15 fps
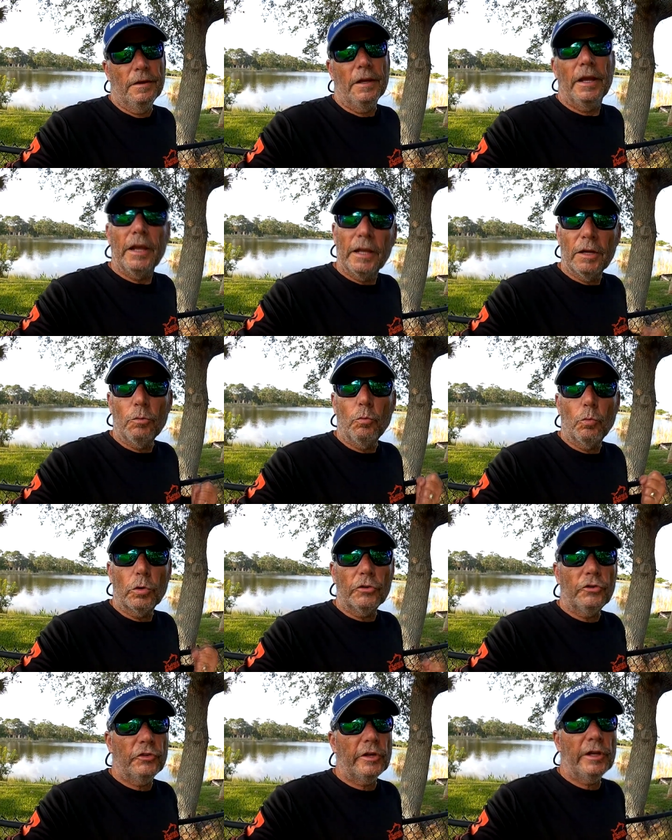And
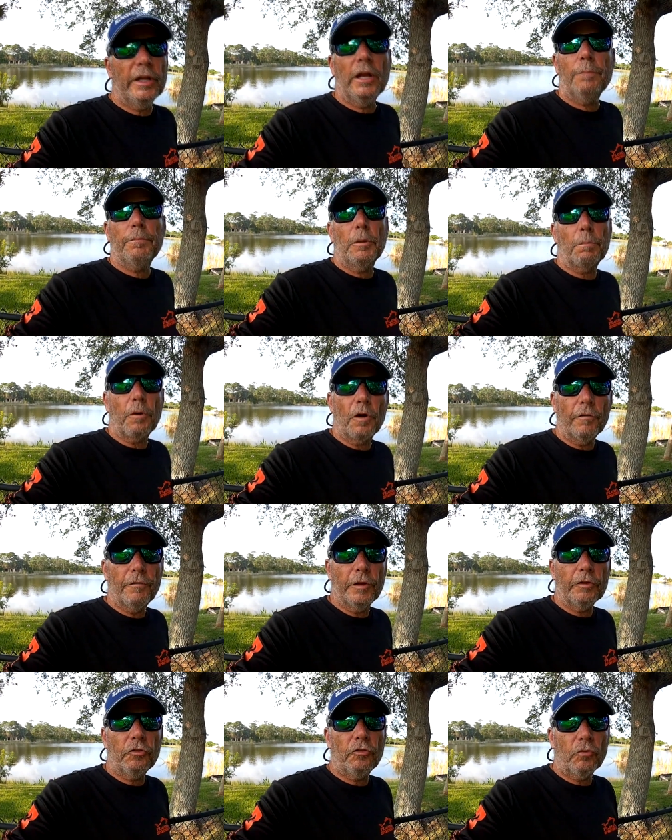we're setting up the
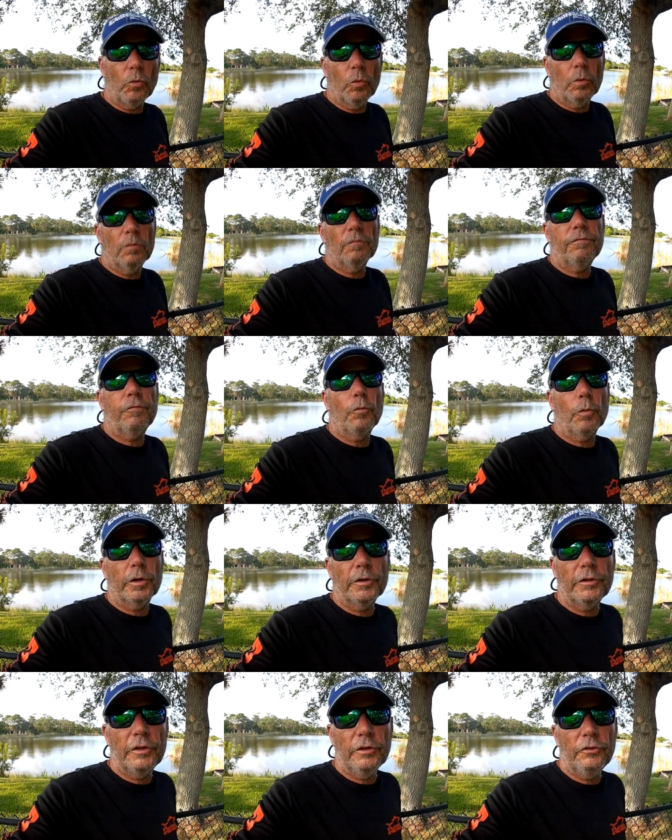perfect storm for
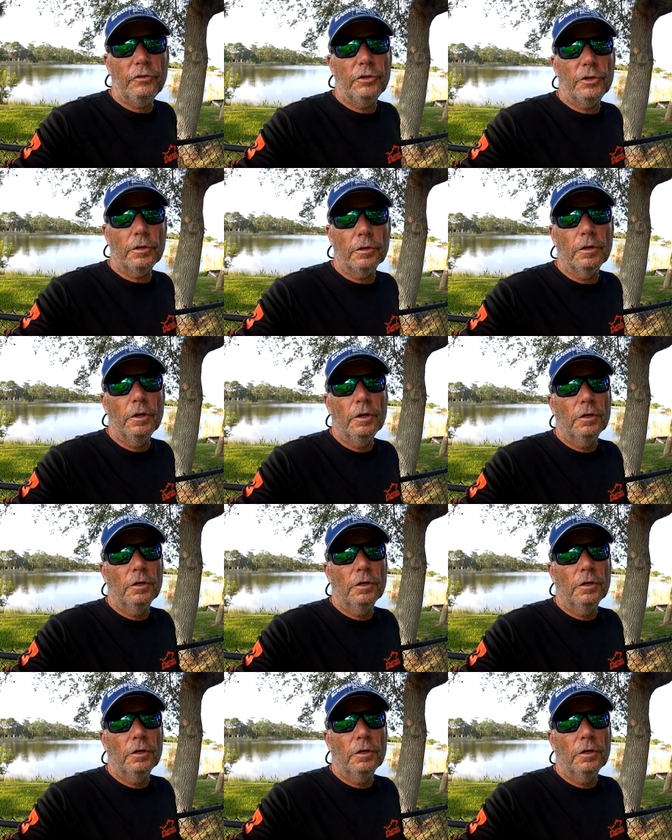it this year.